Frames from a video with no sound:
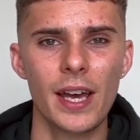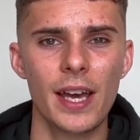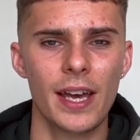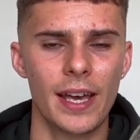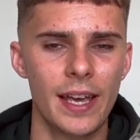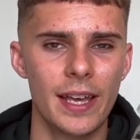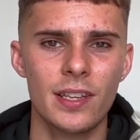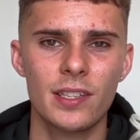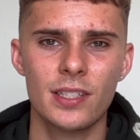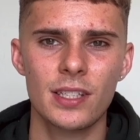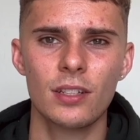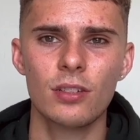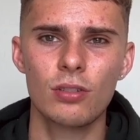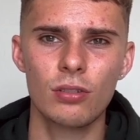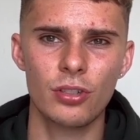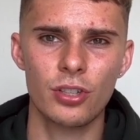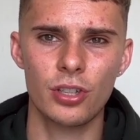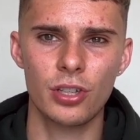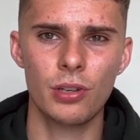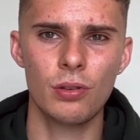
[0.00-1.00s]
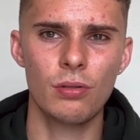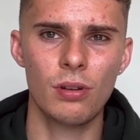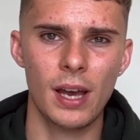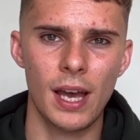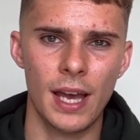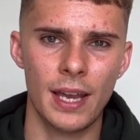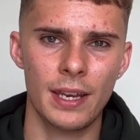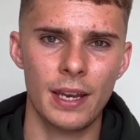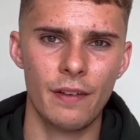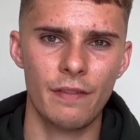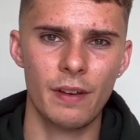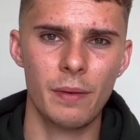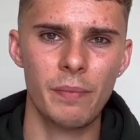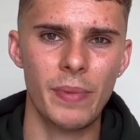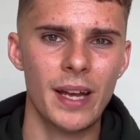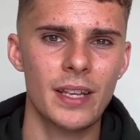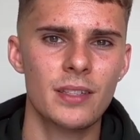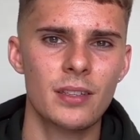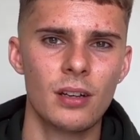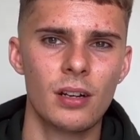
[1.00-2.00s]
It is still a good shoe, and I think
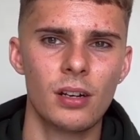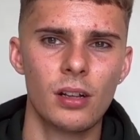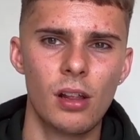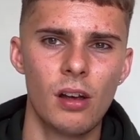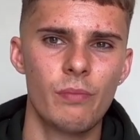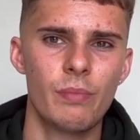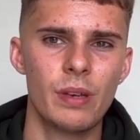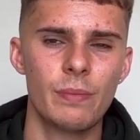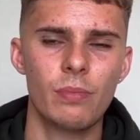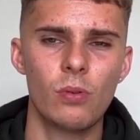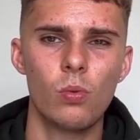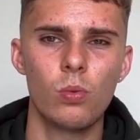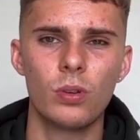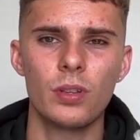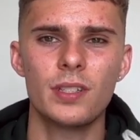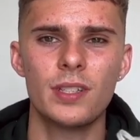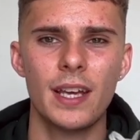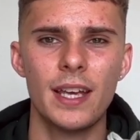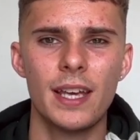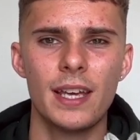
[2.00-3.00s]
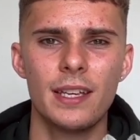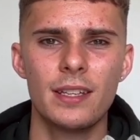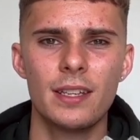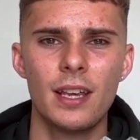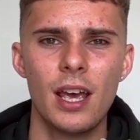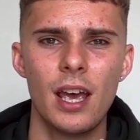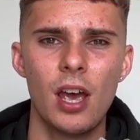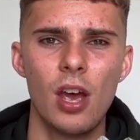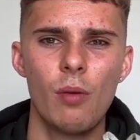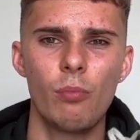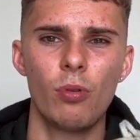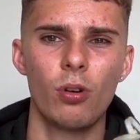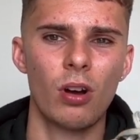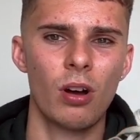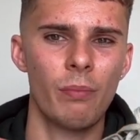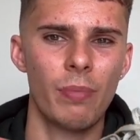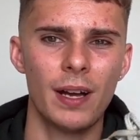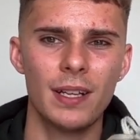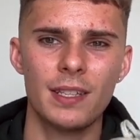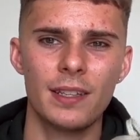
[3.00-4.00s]
better than a lot of people would say it is, but
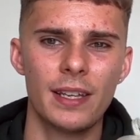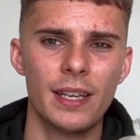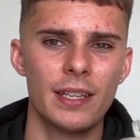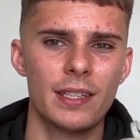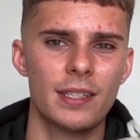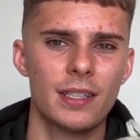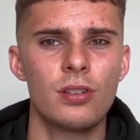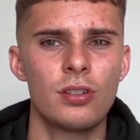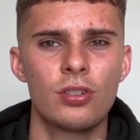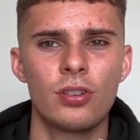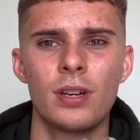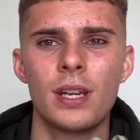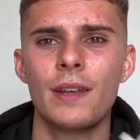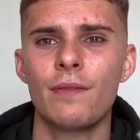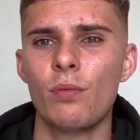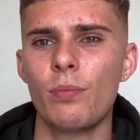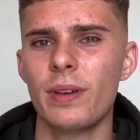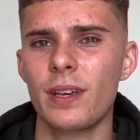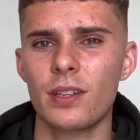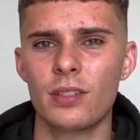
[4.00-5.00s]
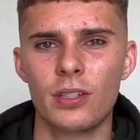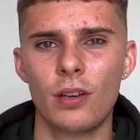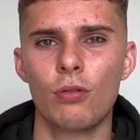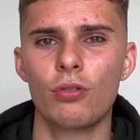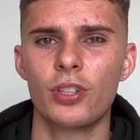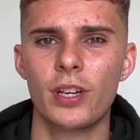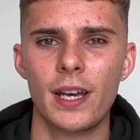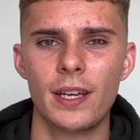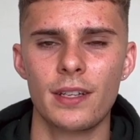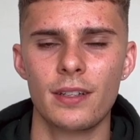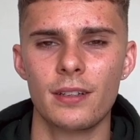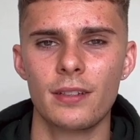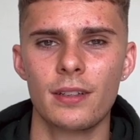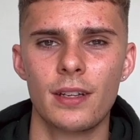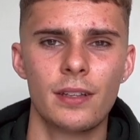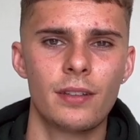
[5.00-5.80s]
compared to this, it shouldn't even be associated.